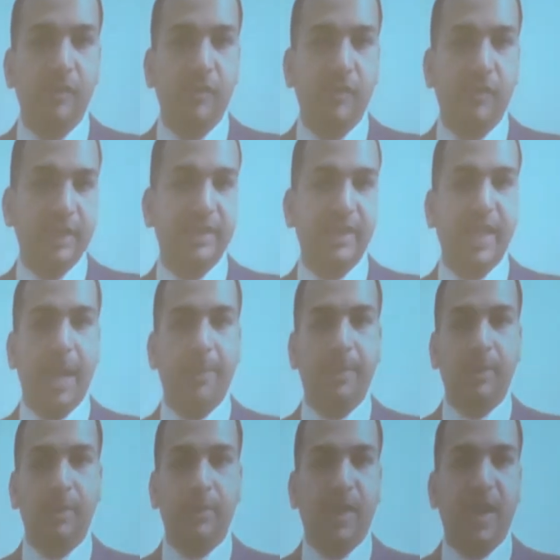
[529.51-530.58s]
venture
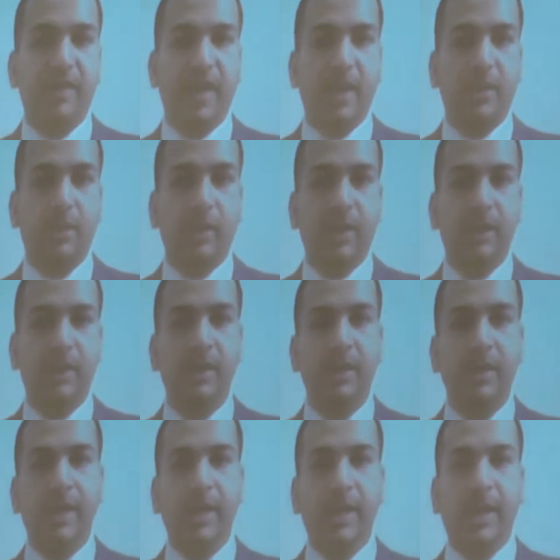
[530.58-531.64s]
capital, private
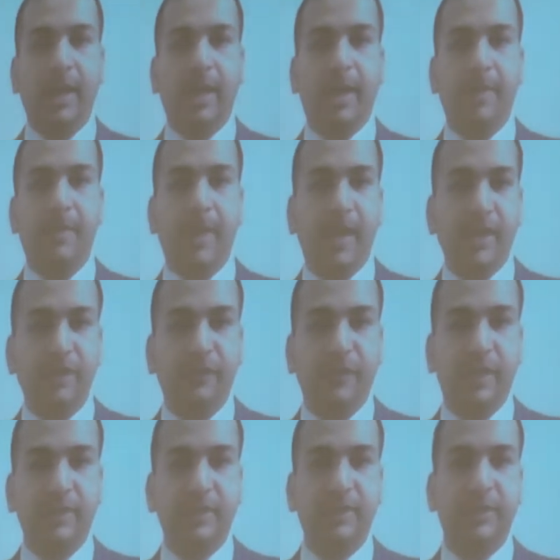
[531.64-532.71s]
equity, hedge
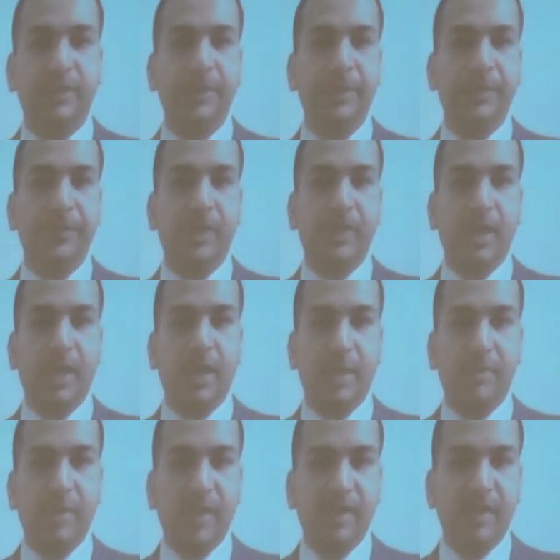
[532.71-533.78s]
funds,
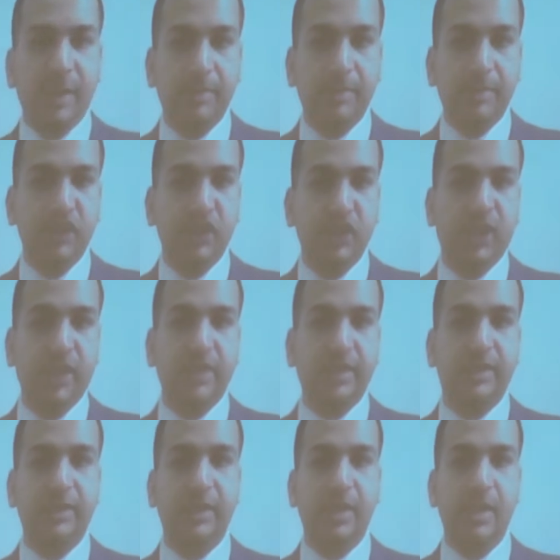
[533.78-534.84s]
private company
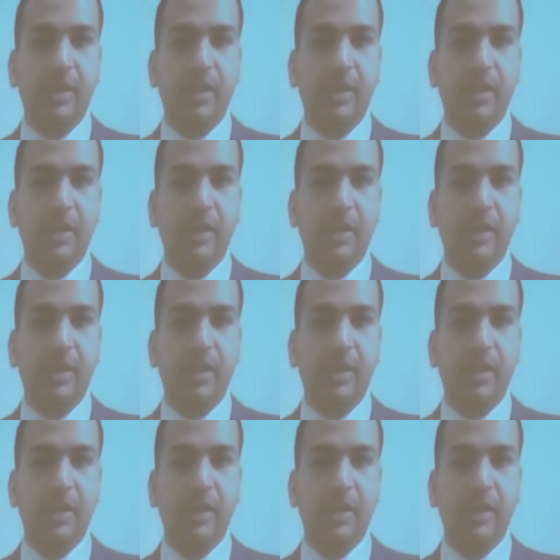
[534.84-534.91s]
shares,